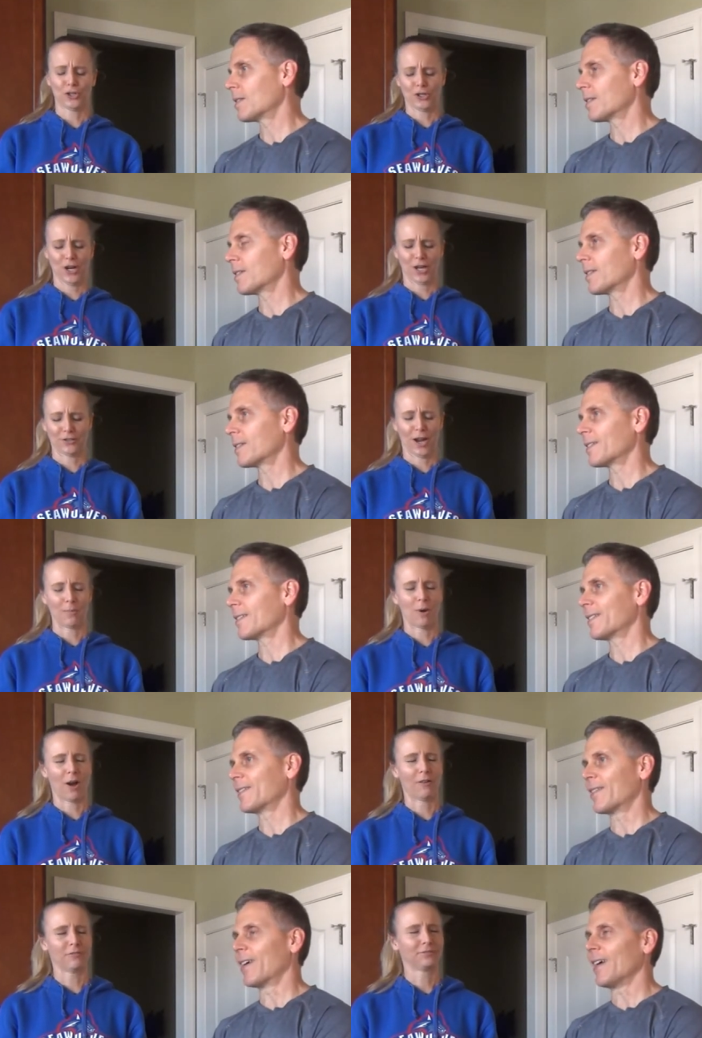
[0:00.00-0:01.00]
Speaker 1: she take time
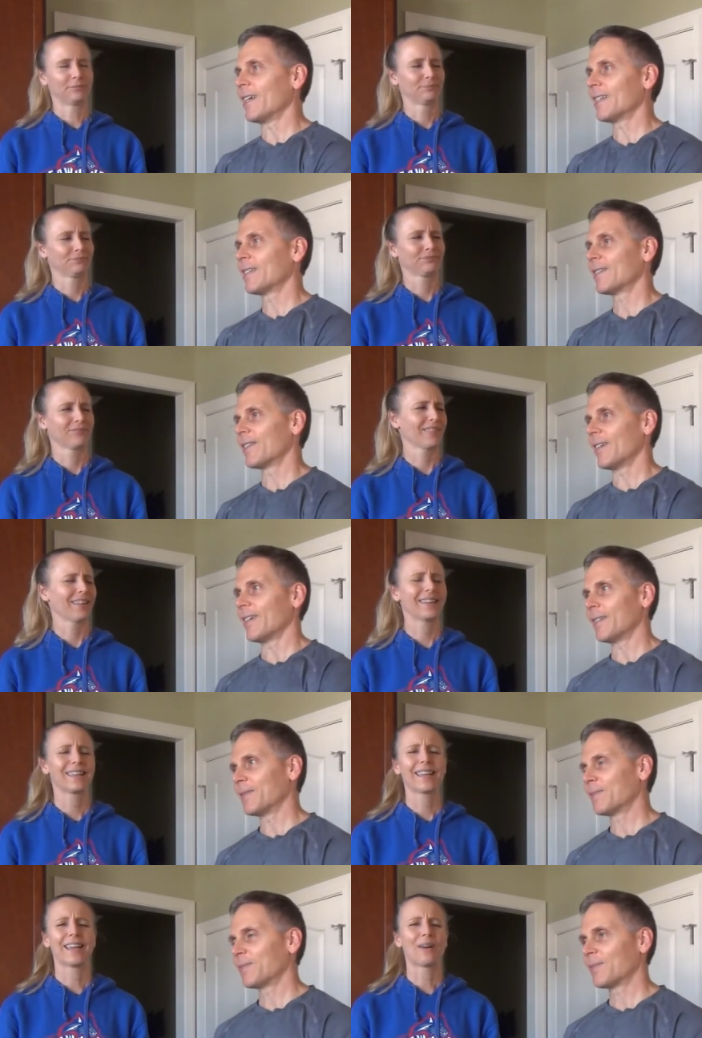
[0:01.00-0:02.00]
off? Right. Right.
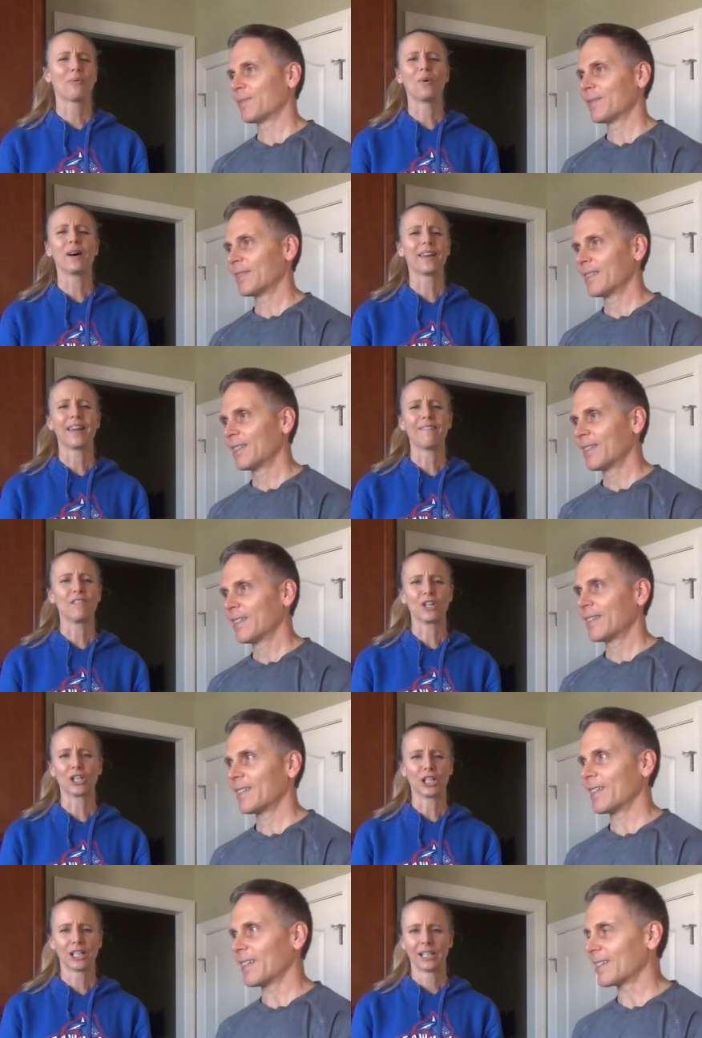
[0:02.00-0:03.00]
Yeah.
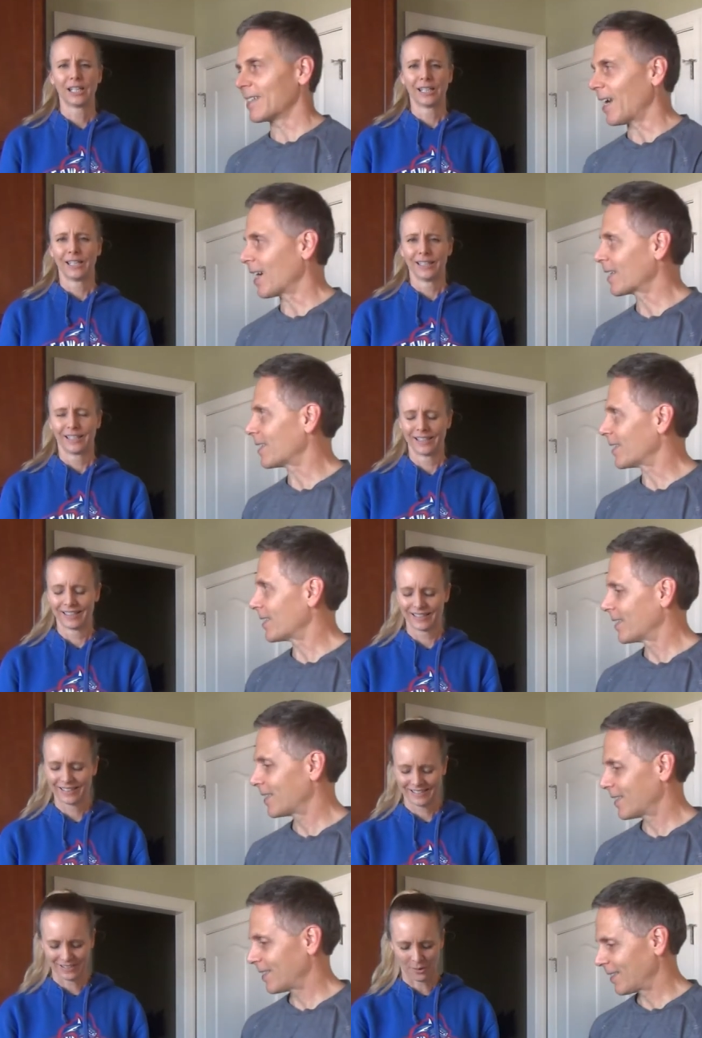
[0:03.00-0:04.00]
Whatever. Exactly.
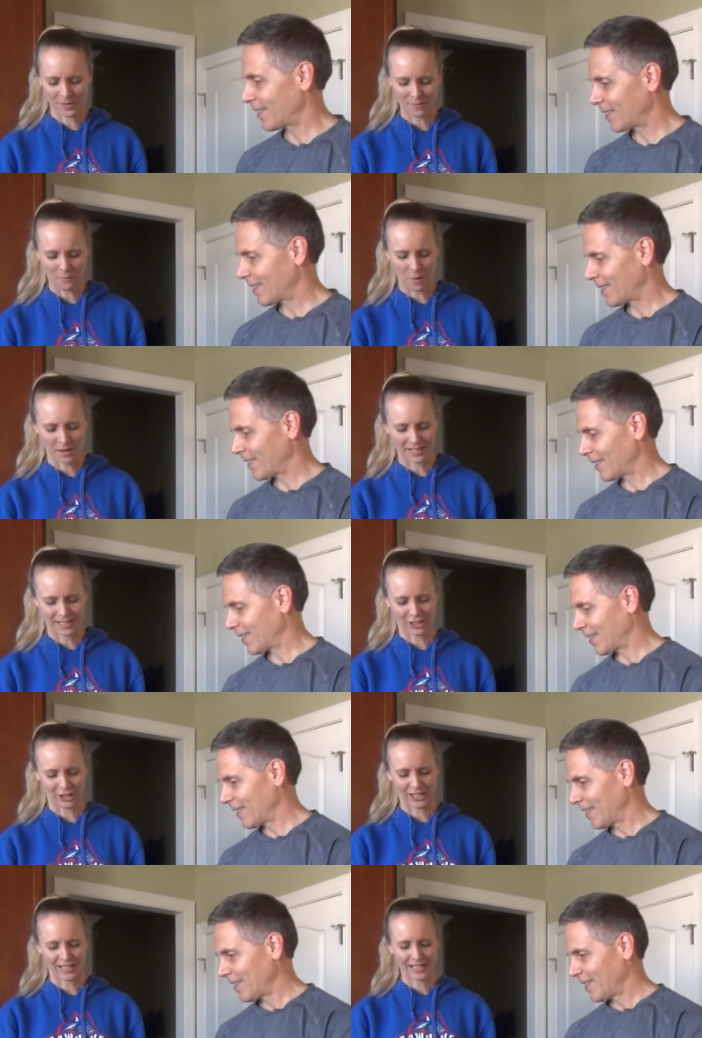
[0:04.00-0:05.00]
Don't even want to
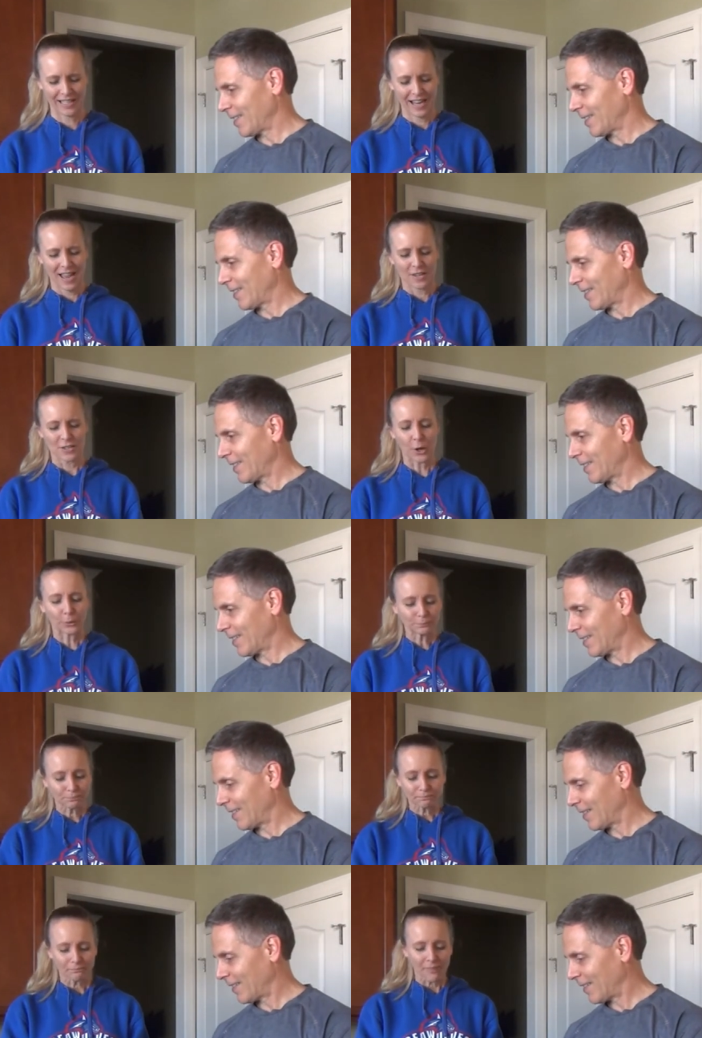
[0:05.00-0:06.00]
hear it.
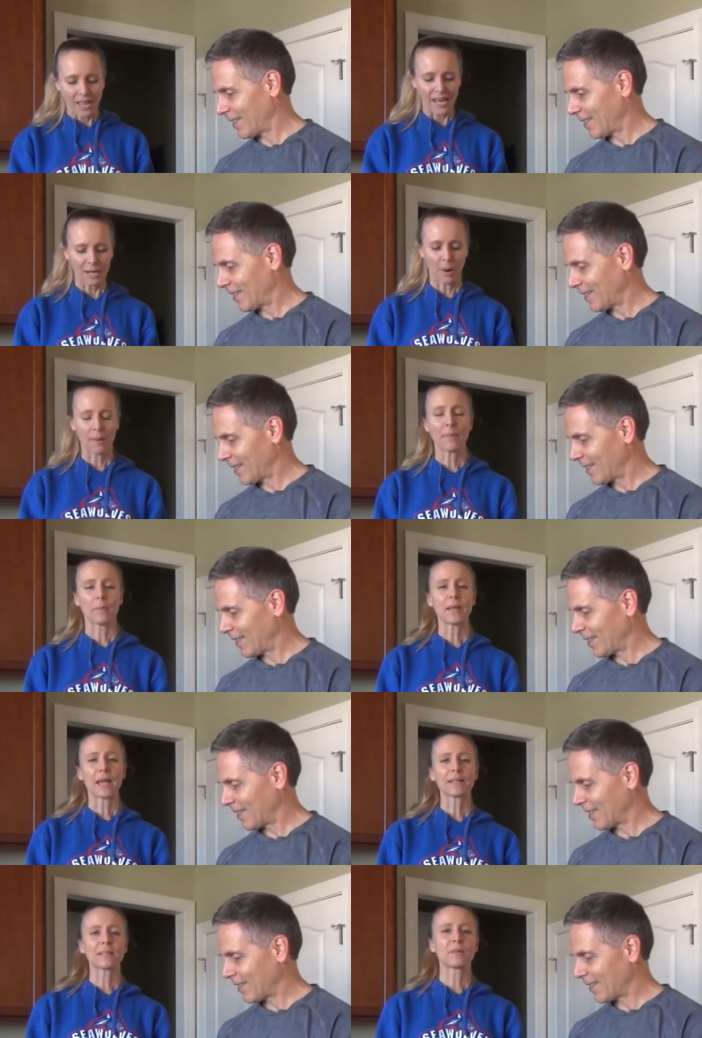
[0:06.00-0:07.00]
So anyway, I'm
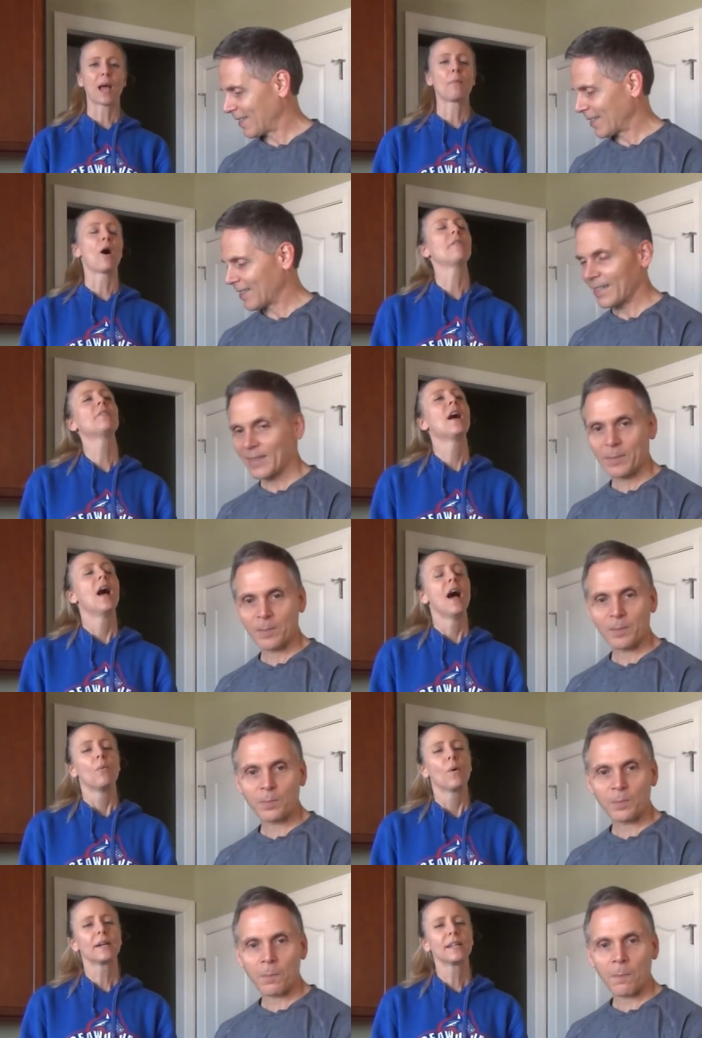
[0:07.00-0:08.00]
taking some time off.
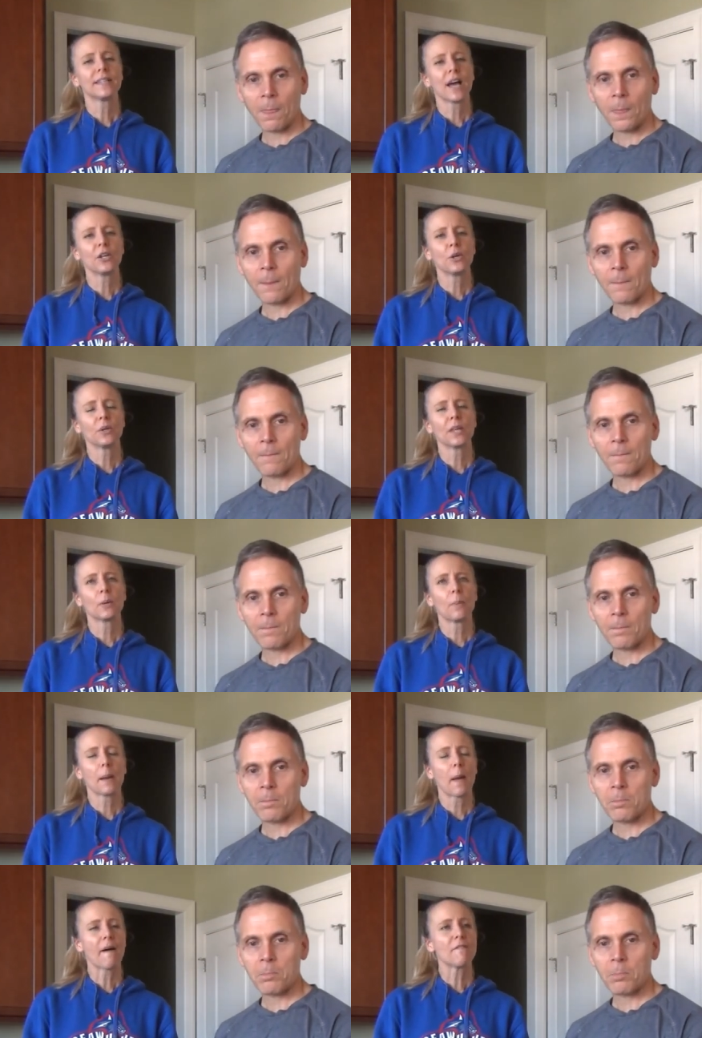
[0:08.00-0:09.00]
Wanted to tell you a little
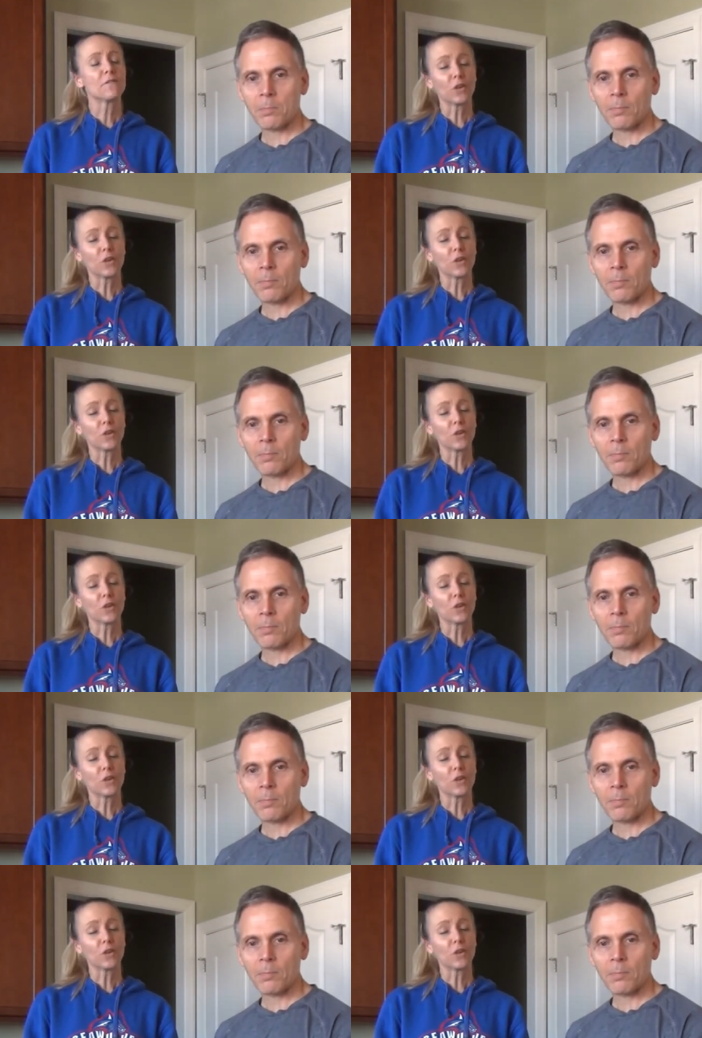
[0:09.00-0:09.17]
bit about